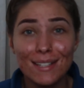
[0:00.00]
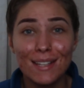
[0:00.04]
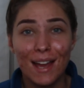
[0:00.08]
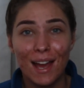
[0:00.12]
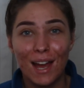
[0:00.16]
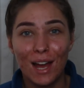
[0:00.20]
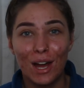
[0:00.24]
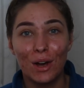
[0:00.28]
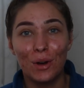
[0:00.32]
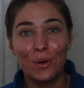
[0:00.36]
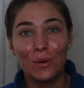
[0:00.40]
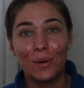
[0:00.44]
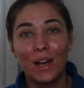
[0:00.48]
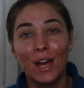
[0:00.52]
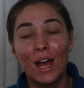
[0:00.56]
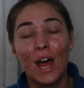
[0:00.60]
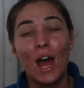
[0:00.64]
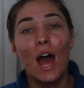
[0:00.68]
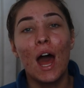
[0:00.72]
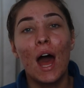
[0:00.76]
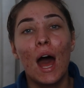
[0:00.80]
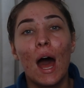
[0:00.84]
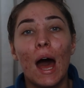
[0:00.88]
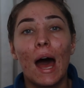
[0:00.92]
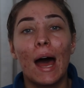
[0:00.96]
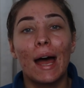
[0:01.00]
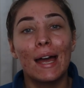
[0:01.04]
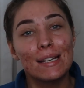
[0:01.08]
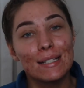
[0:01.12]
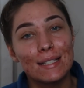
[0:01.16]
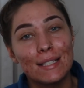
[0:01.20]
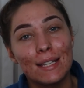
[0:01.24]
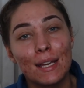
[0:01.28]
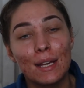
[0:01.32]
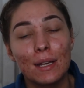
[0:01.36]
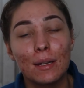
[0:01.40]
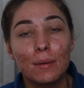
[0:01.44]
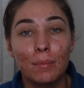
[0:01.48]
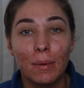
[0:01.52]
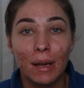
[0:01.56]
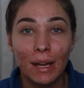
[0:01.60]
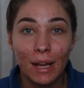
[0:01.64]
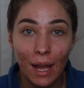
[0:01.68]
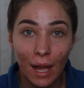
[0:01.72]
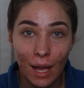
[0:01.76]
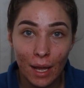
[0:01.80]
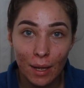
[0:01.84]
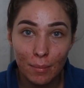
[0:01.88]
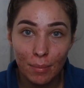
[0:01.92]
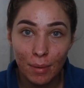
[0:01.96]
is how I tint
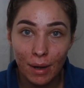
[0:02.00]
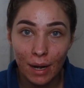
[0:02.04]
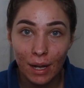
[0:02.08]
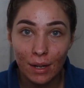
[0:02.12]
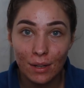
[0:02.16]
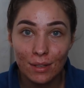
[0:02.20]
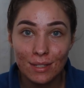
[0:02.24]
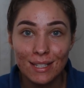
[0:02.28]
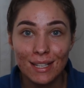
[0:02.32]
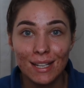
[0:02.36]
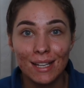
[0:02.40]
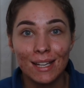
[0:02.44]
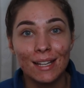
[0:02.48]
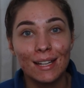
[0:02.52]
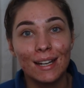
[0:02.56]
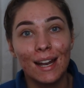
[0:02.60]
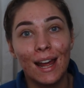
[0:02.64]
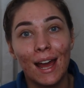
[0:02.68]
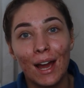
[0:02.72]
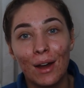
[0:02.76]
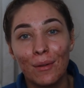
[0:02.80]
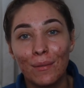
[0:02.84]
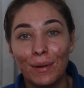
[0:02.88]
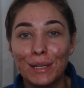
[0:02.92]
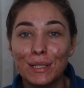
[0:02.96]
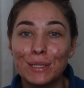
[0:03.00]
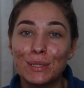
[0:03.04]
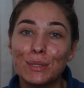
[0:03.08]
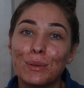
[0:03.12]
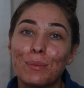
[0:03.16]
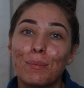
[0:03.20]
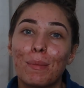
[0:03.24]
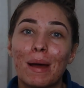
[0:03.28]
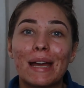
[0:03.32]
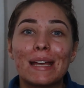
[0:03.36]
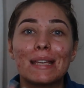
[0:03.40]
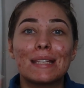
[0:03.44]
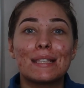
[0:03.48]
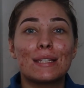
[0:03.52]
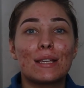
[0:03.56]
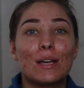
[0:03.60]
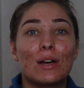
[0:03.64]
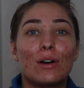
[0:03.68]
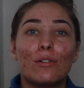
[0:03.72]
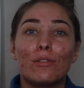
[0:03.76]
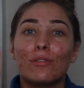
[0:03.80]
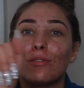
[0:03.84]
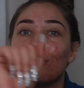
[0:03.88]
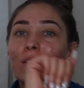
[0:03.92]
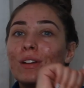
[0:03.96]
my eyebrows and how I do
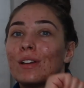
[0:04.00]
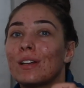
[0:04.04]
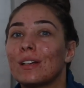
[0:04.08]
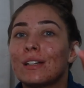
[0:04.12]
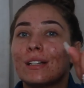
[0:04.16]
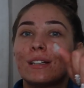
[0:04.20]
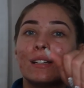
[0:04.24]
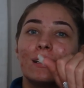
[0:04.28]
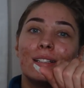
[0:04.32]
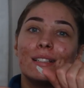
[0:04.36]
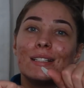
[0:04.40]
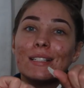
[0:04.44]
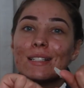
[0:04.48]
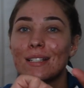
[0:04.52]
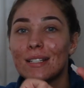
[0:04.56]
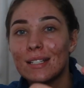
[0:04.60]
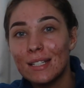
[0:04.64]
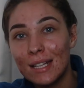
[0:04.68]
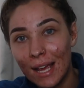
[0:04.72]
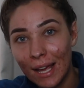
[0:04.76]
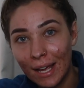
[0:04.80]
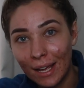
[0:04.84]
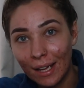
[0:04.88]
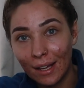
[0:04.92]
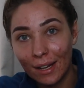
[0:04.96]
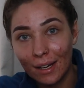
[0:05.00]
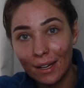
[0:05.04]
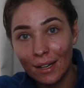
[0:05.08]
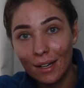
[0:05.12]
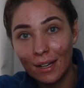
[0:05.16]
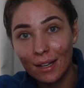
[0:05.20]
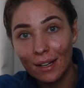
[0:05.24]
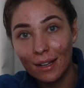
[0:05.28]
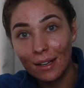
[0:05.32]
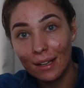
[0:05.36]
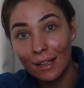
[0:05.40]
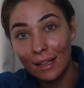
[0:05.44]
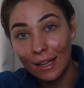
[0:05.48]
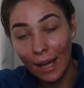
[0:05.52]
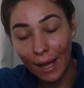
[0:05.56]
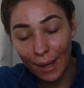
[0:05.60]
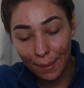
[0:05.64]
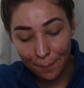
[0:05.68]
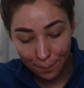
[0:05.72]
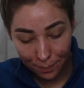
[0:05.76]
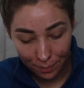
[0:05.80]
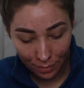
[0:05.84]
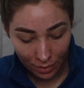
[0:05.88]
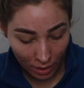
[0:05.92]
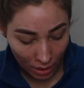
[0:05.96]
myself tan,
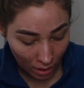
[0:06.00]
okay?